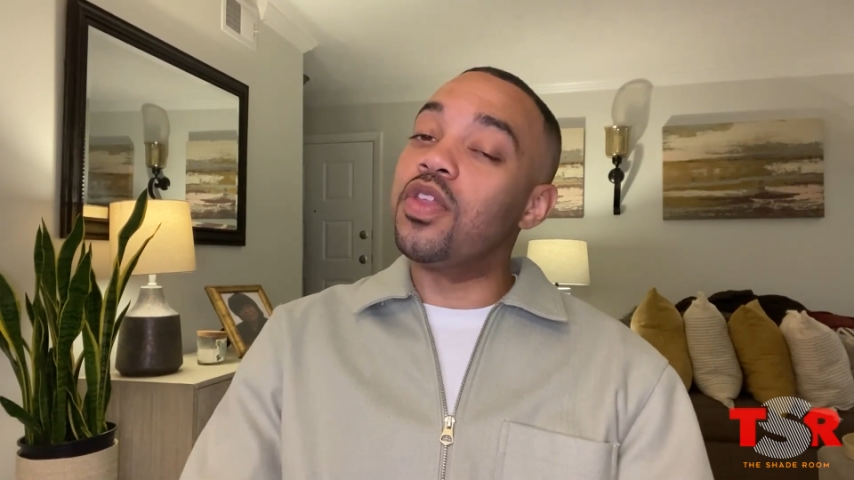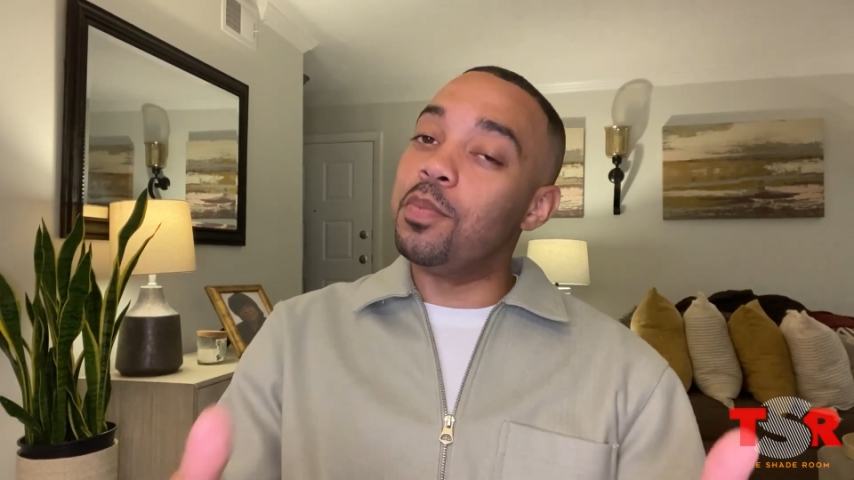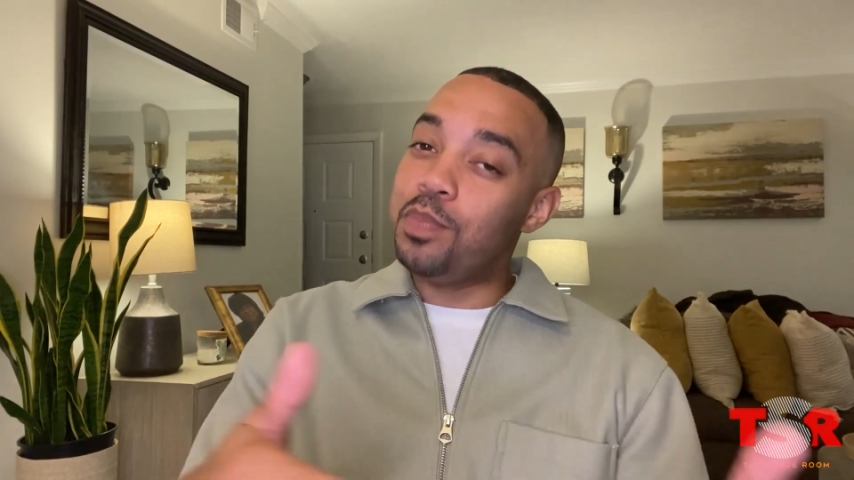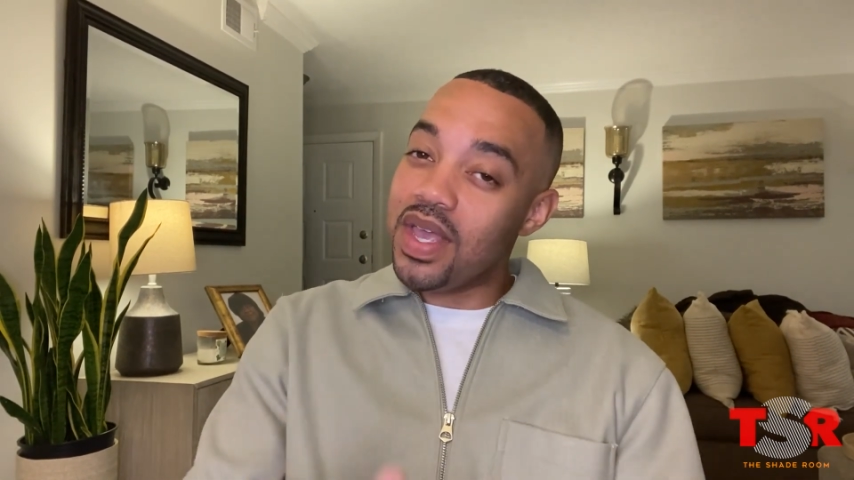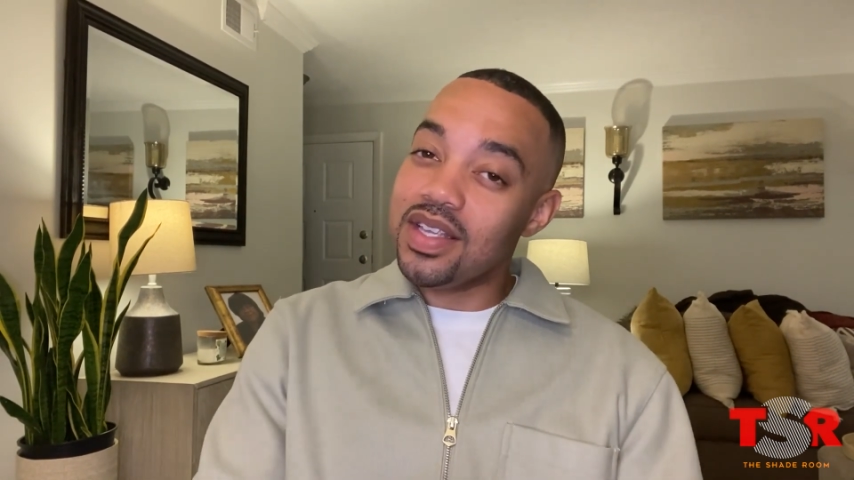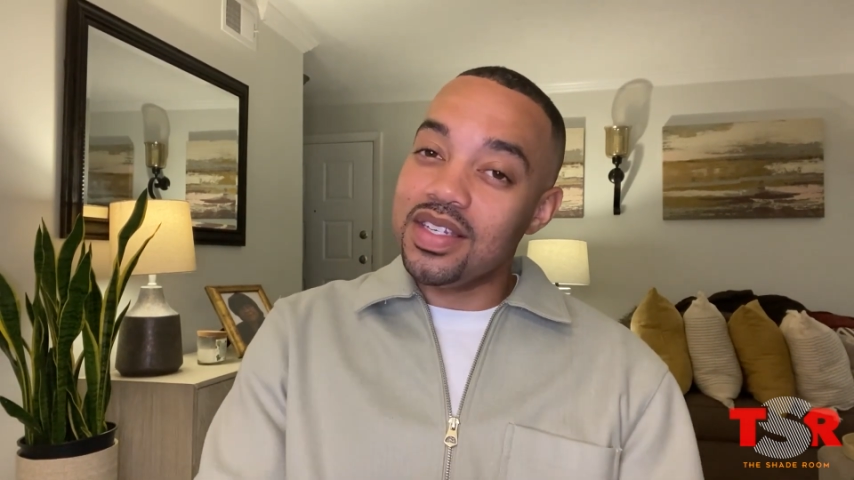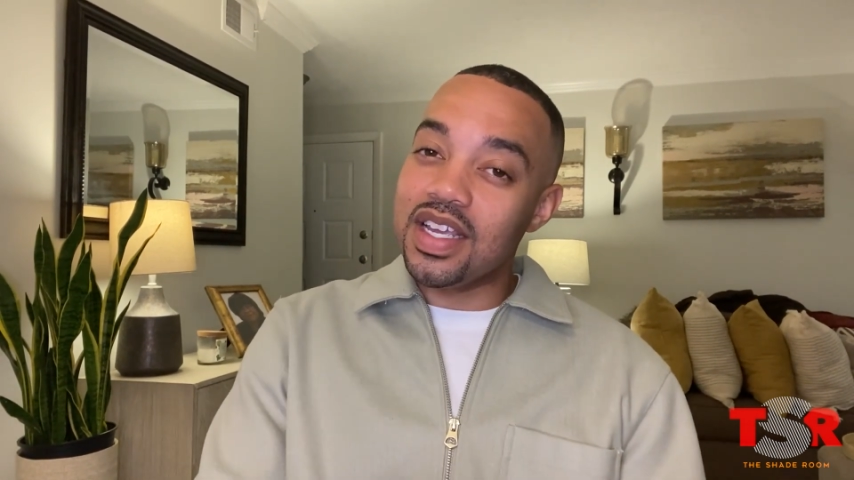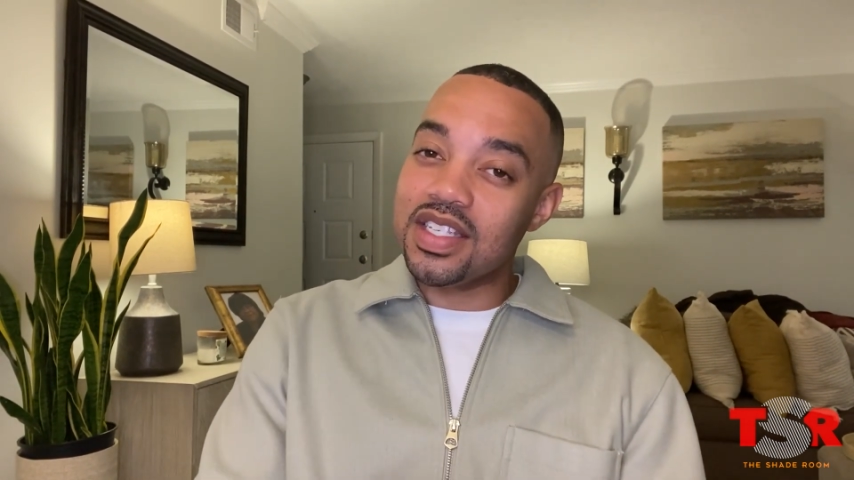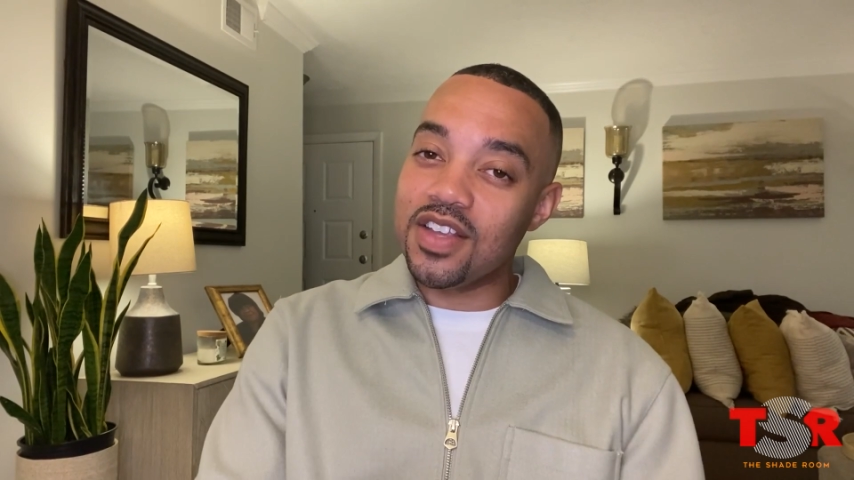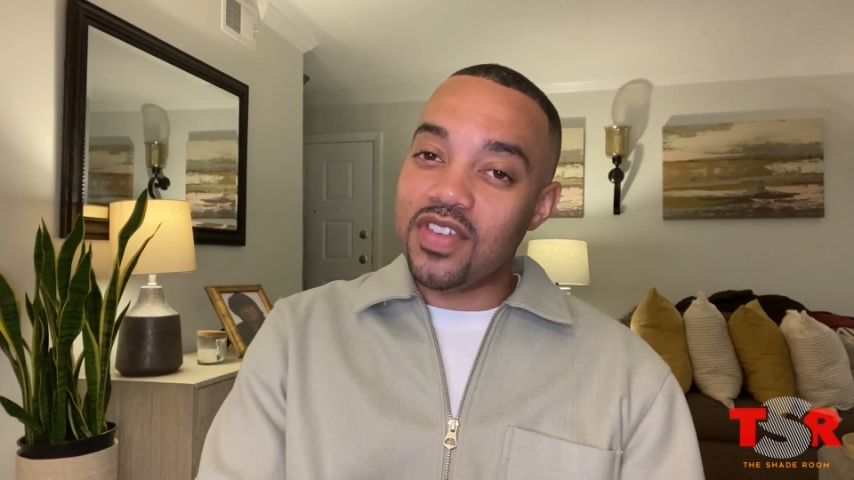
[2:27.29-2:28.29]
the
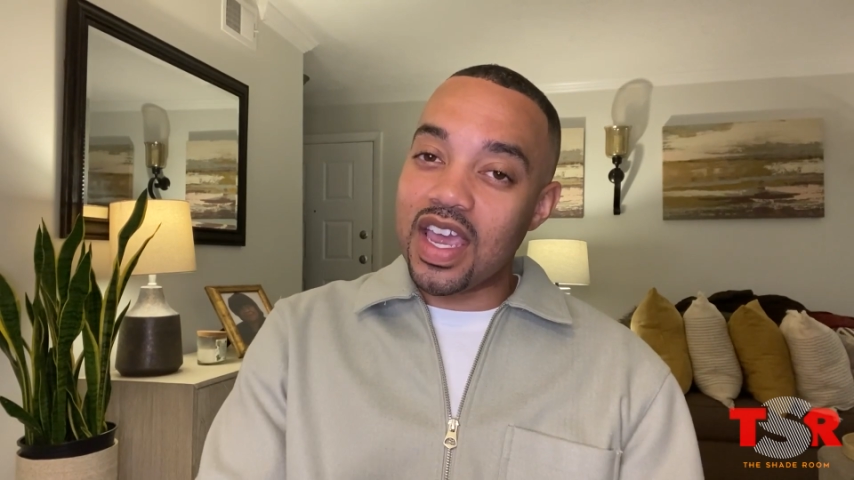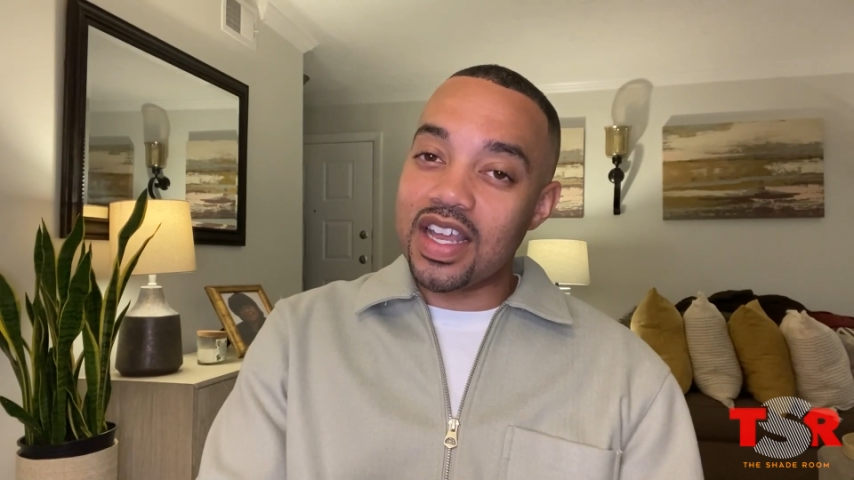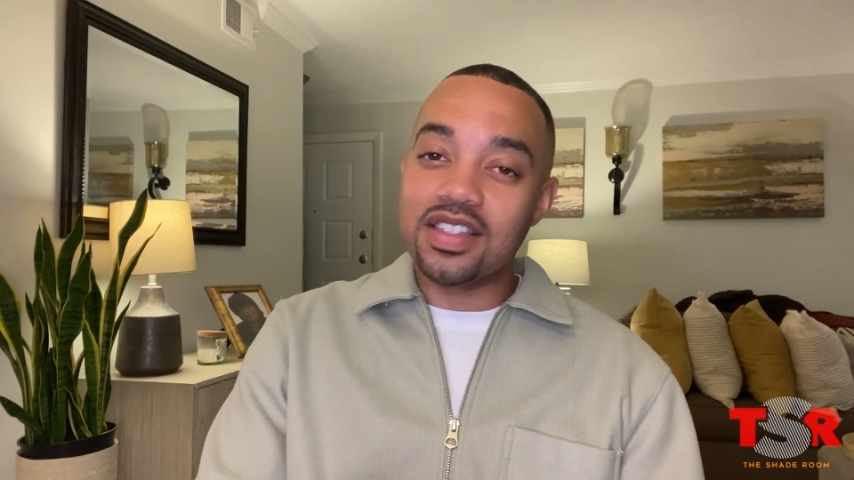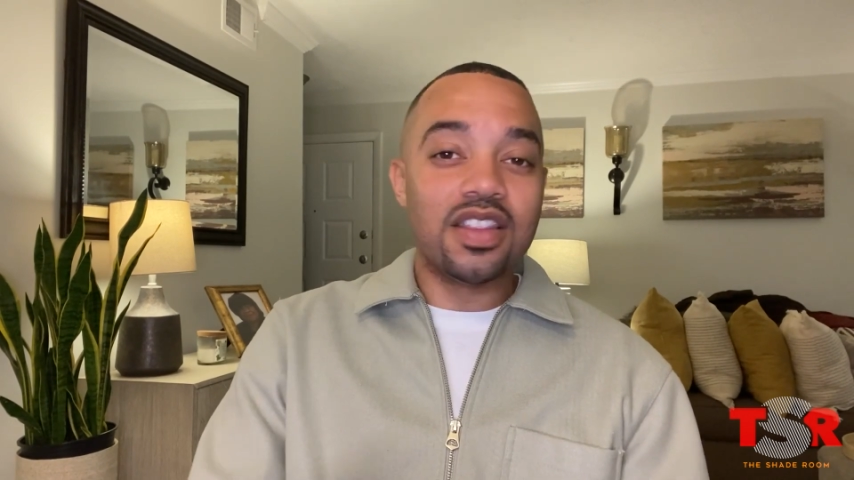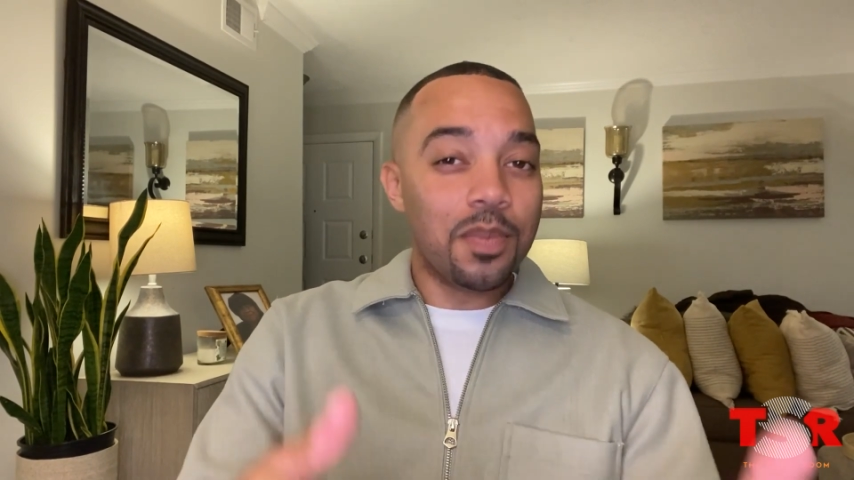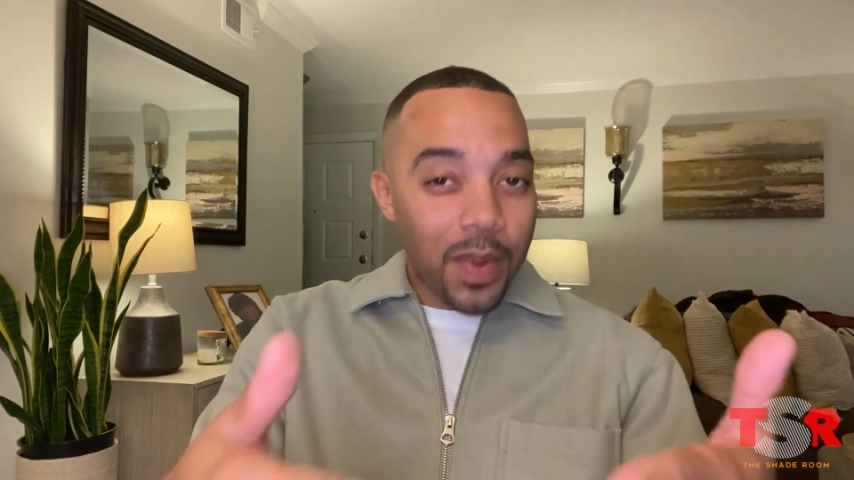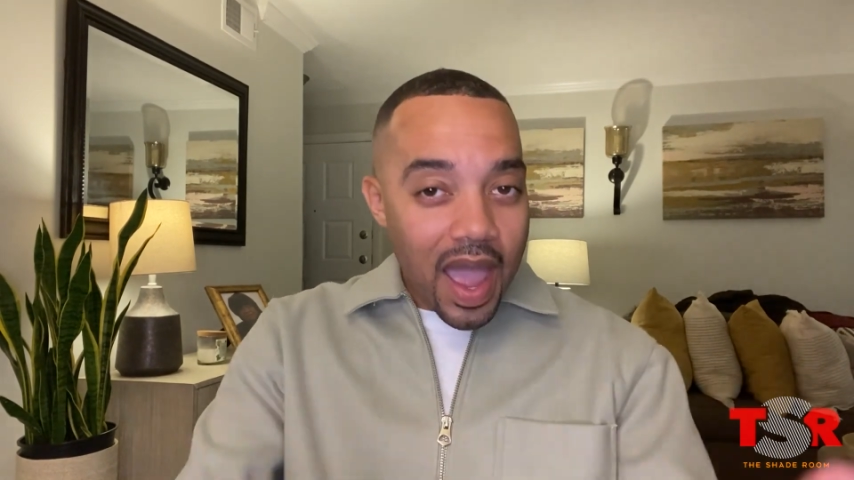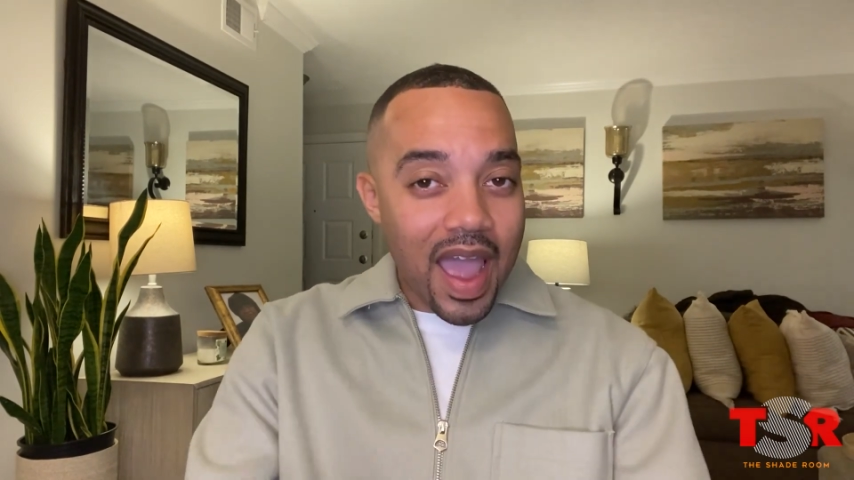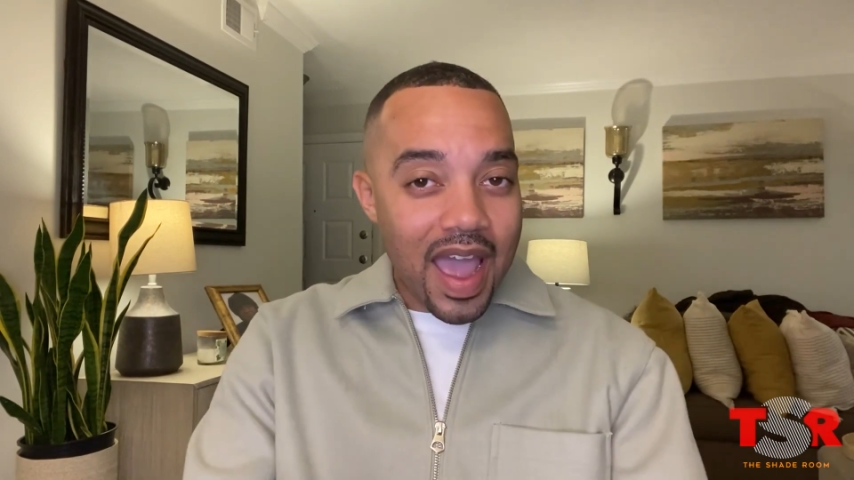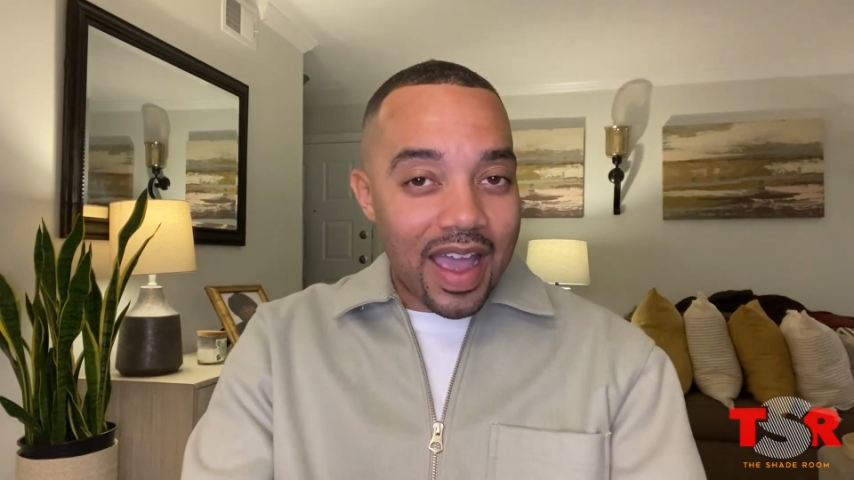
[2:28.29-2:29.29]
business of getting to the
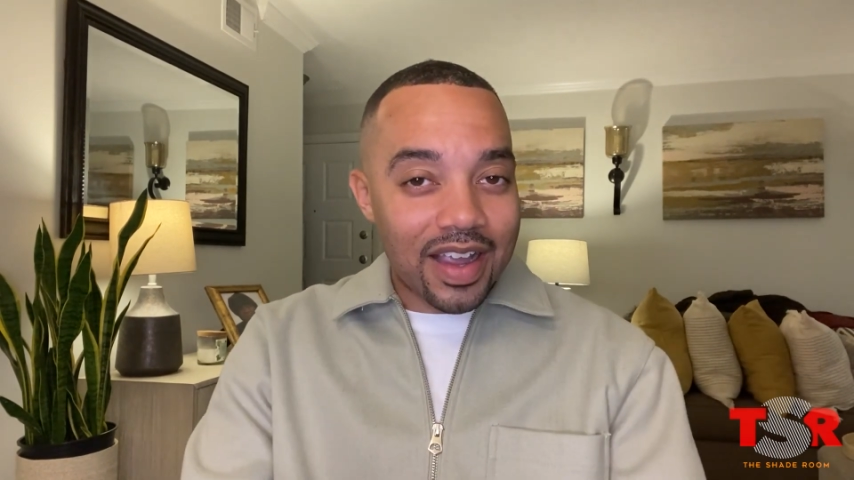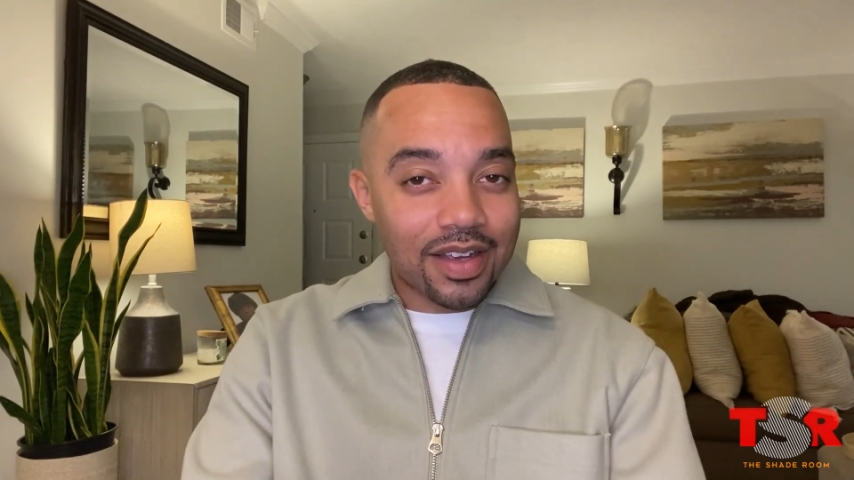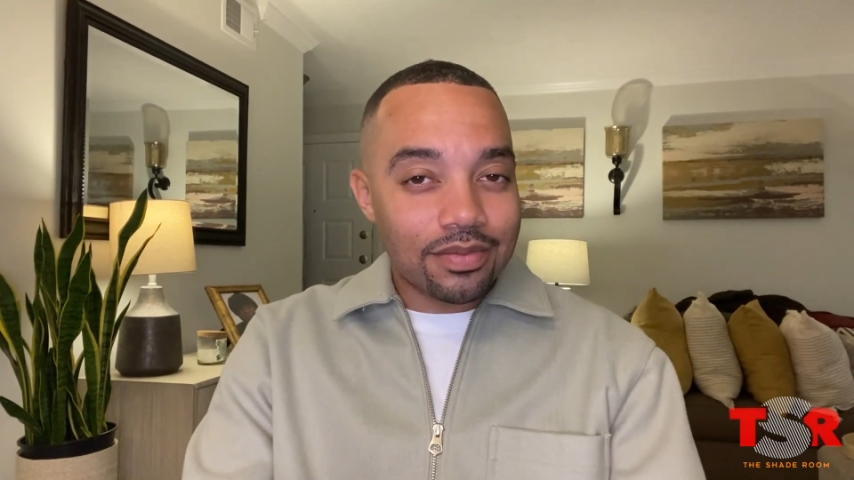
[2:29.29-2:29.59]
bag?